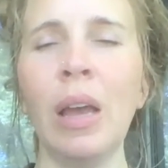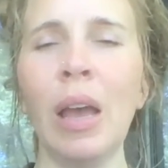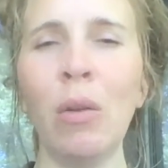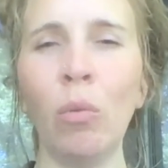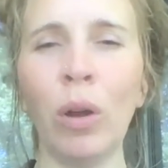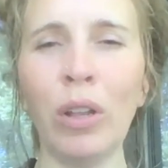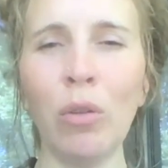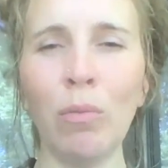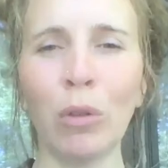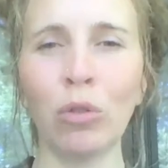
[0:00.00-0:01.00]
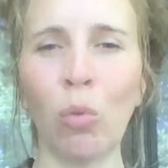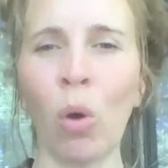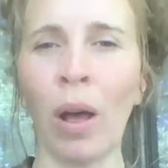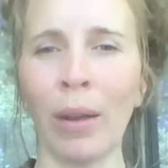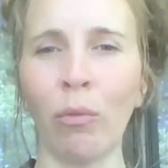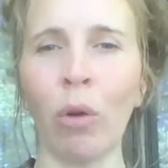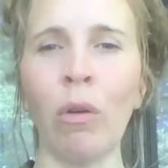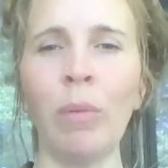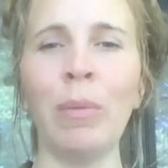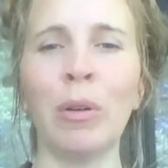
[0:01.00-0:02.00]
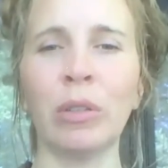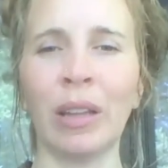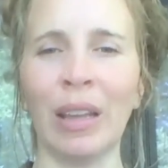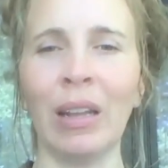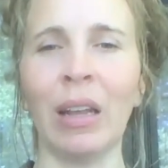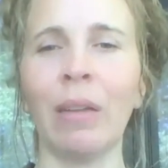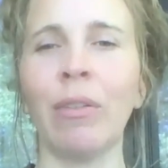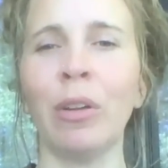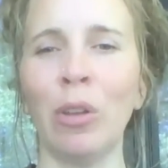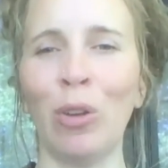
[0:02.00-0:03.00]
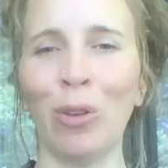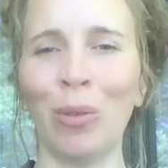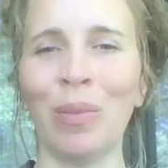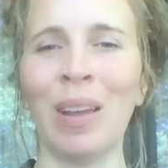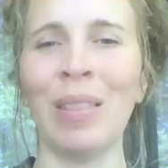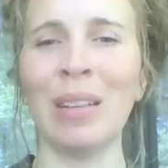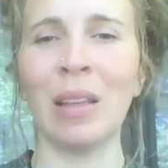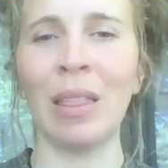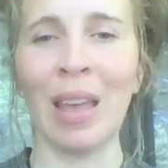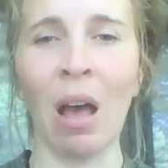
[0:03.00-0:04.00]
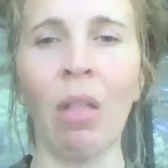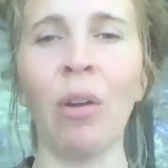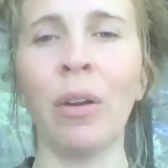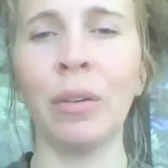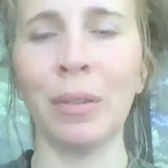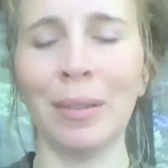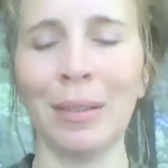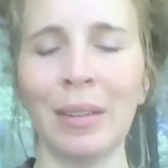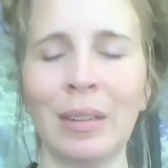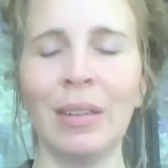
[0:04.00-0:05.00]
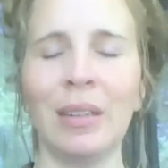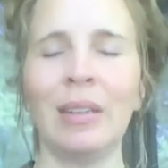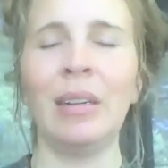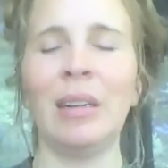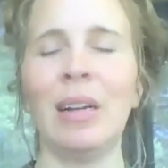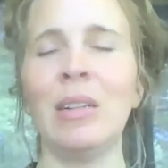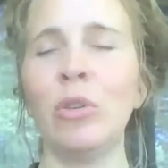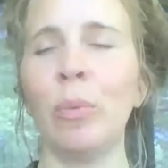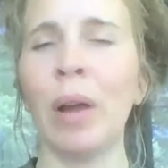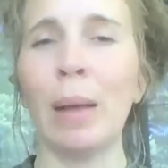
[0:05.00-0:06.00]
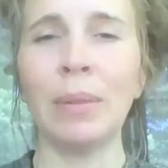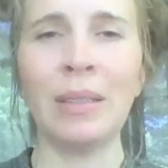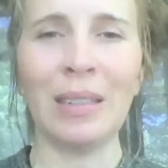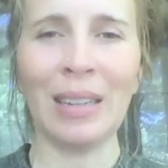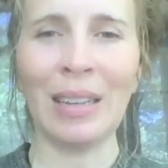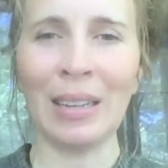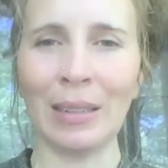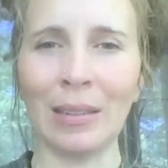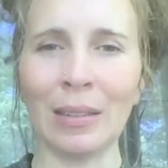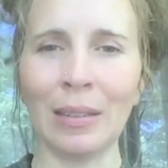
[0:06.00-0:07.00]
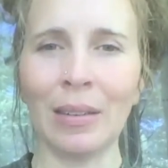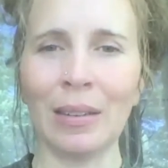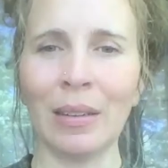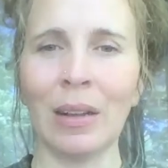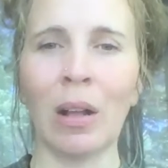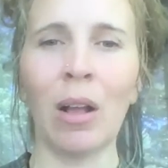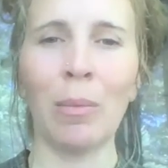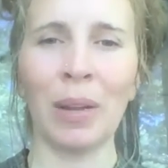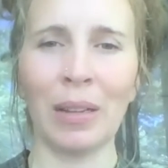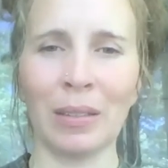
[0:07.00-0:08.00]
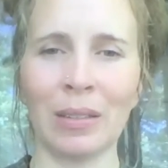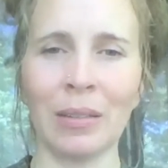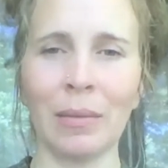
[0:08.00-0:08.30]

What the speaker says: And what do you most want? What would be most healing for you and the other? And so perhaps it's ease, calmness.